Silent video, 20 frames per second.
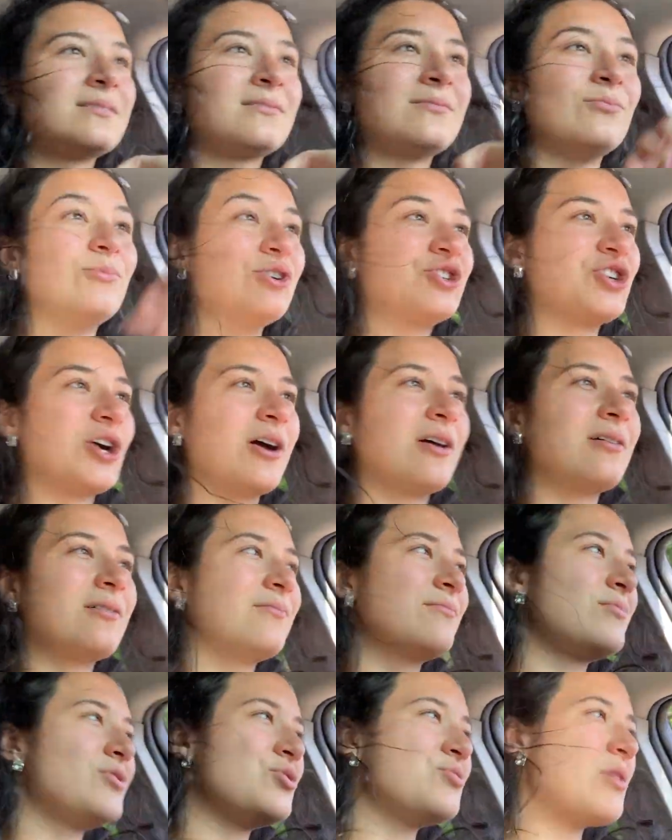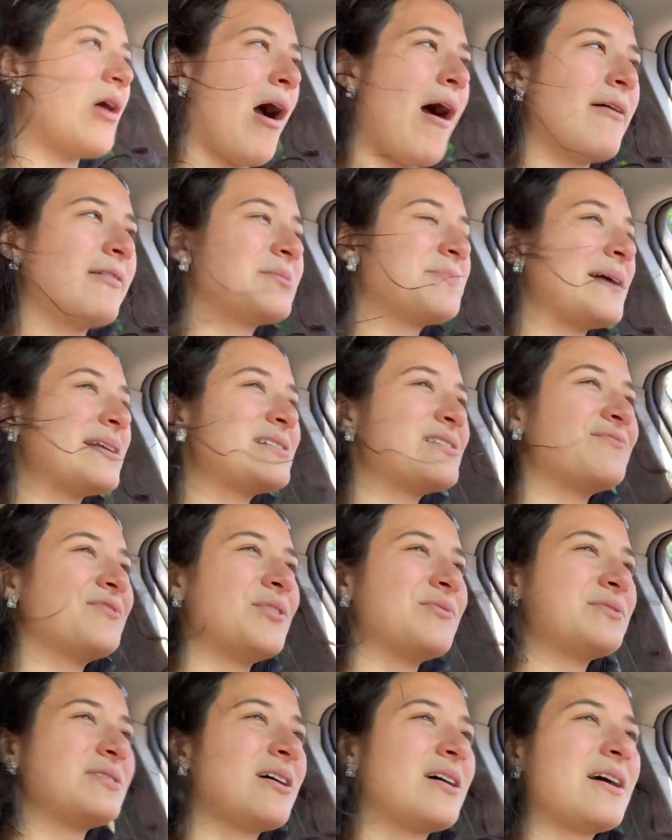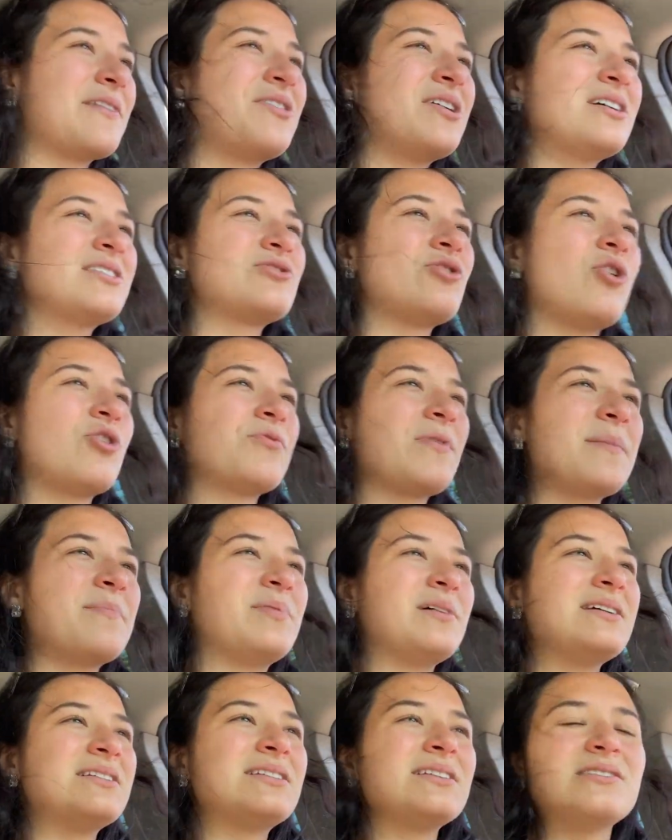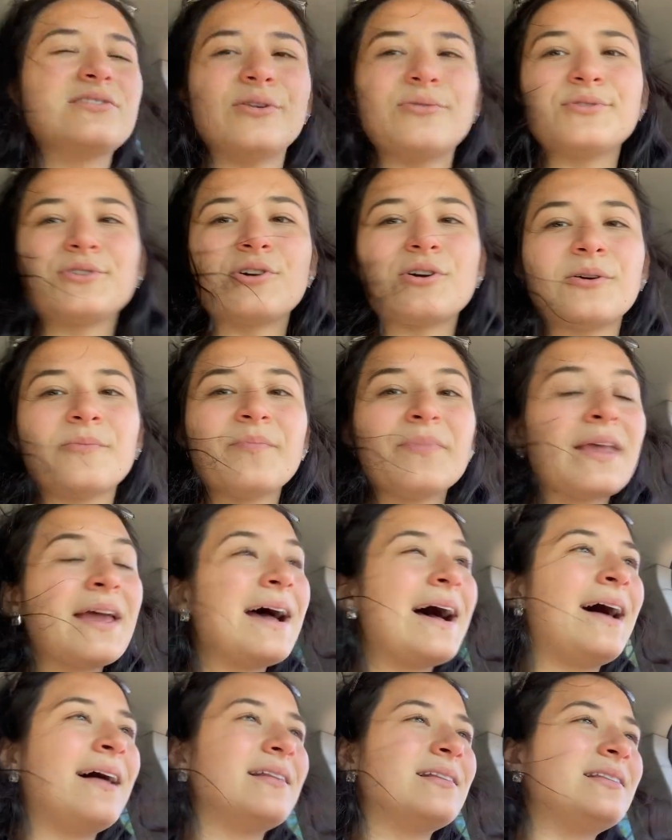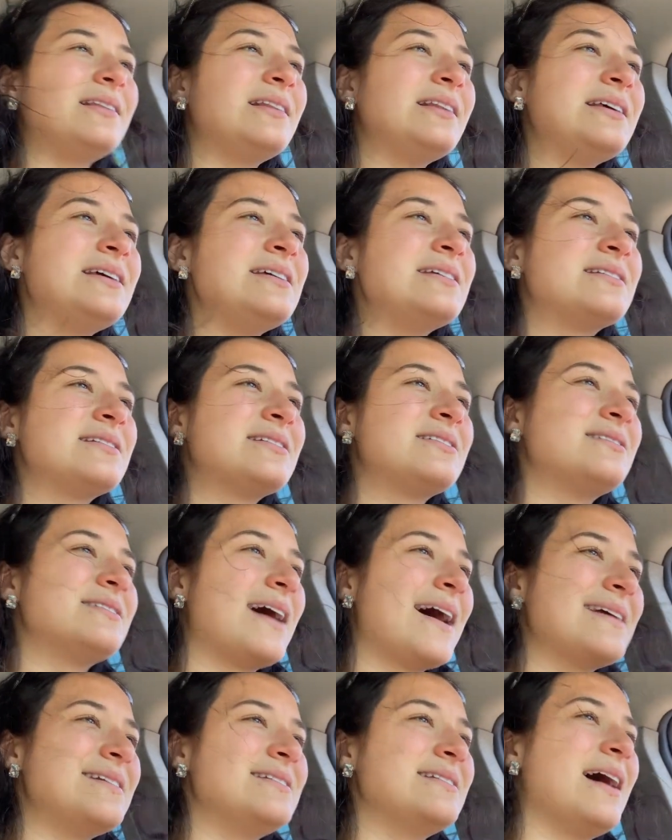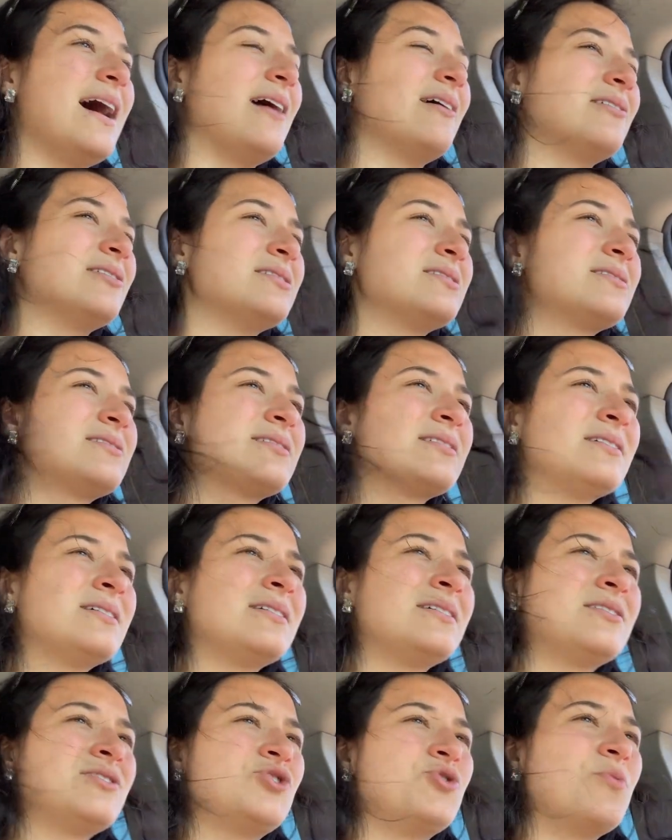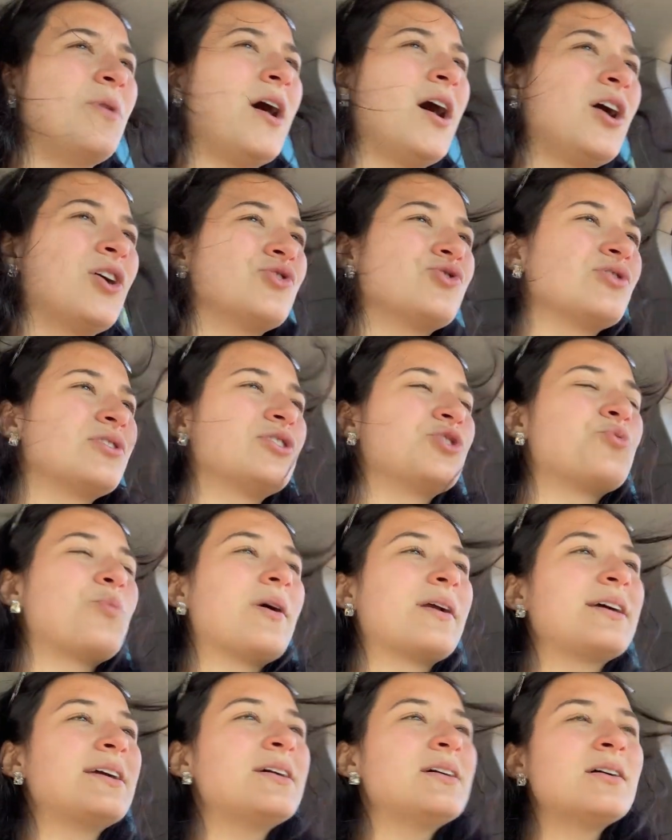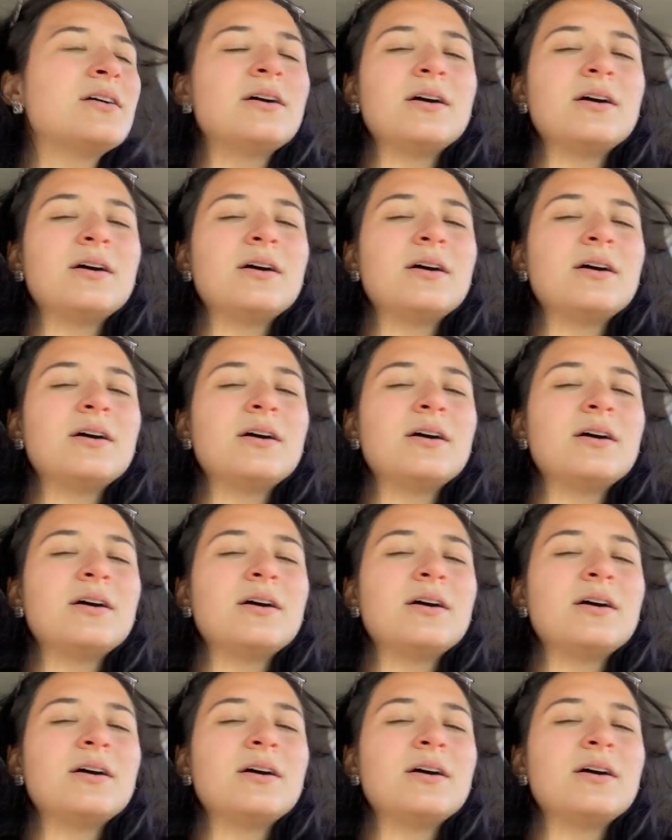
which are, you know how expensive those are. I think it's All the Right Places. Those are at least $90 to $120.